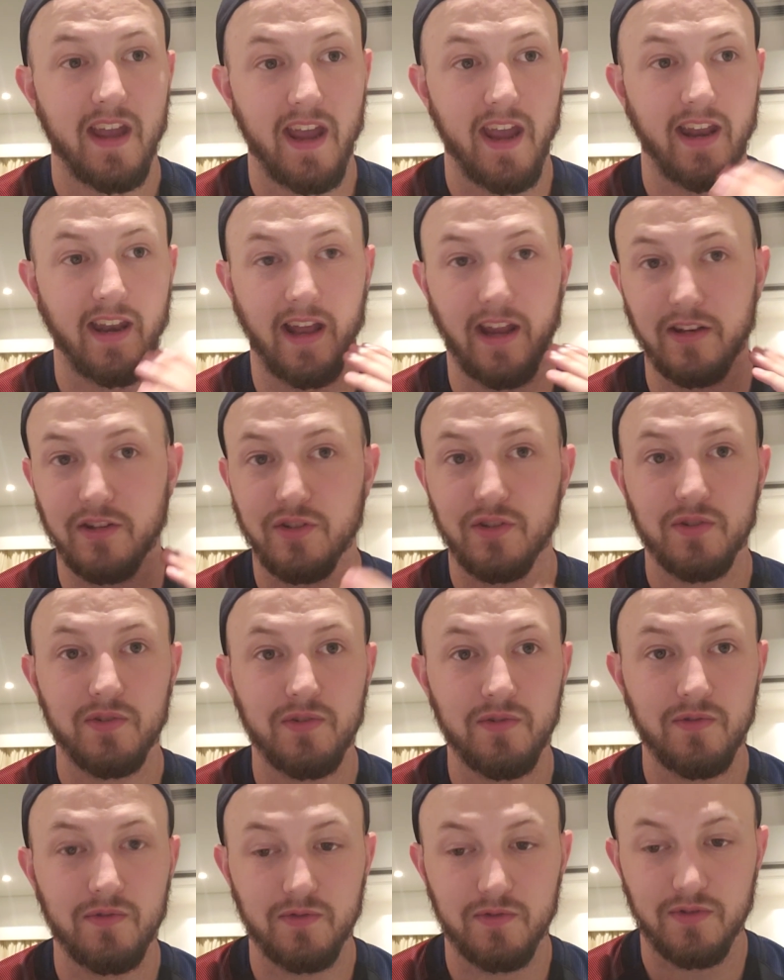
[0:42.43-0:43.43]
and I
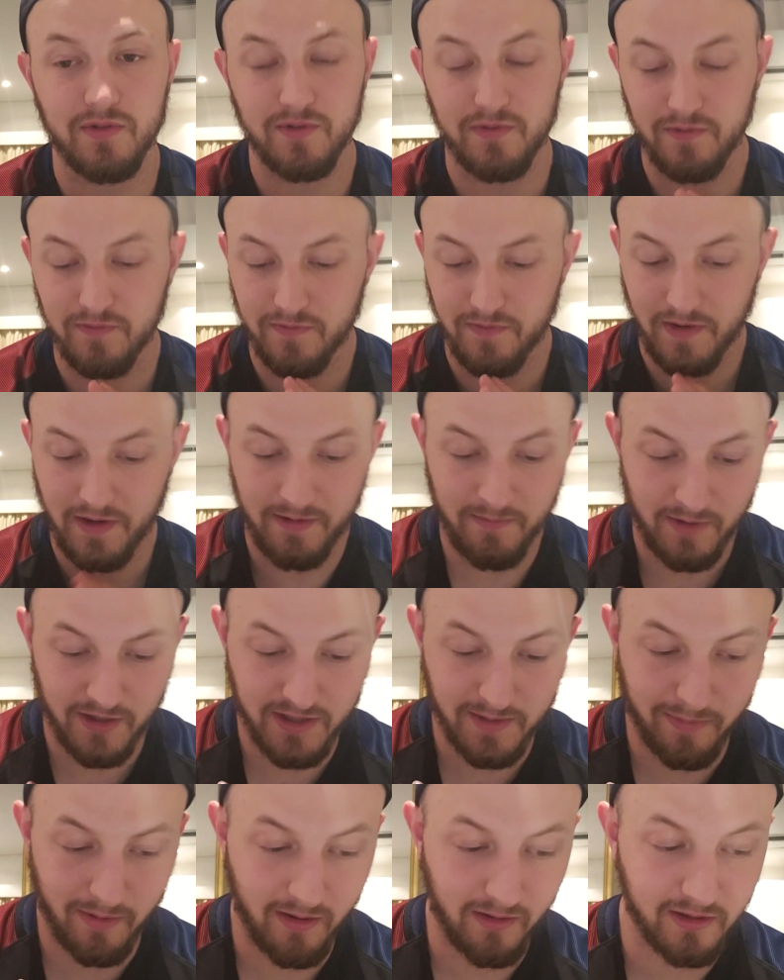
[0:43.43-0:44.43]
do very
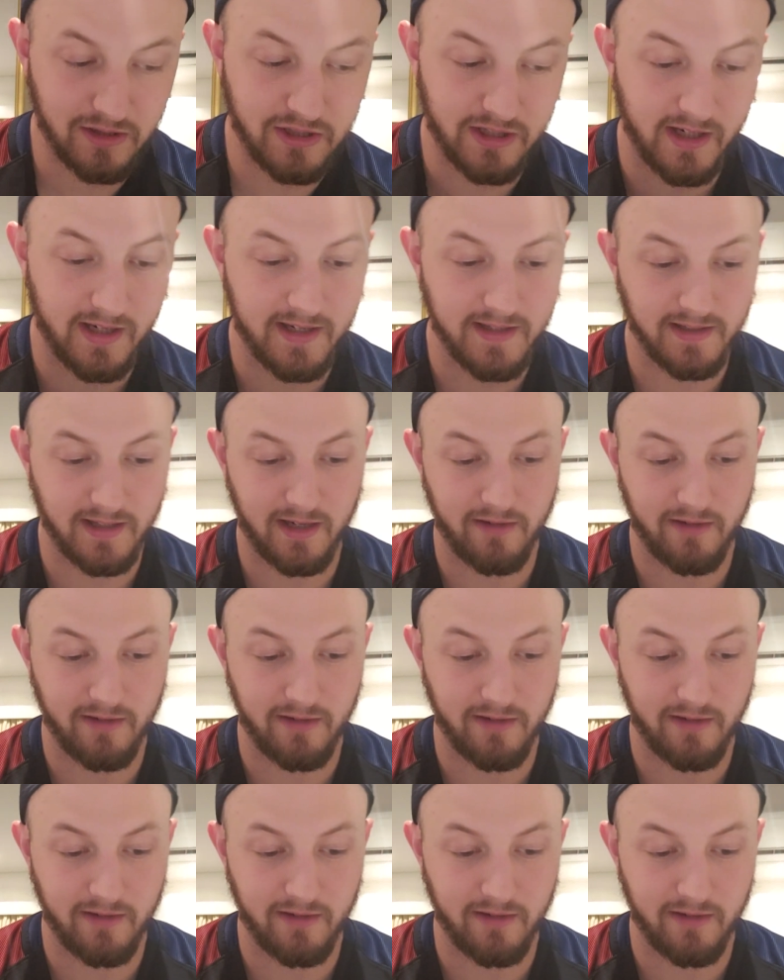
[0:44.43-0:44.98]
much apologize.